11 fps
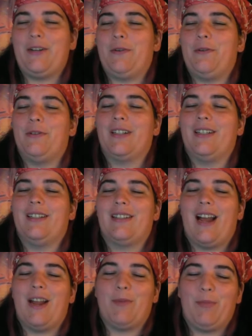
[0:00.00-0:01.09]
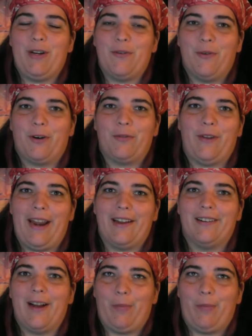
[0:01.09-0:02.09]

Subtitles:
cool, because I'm a big orc fan.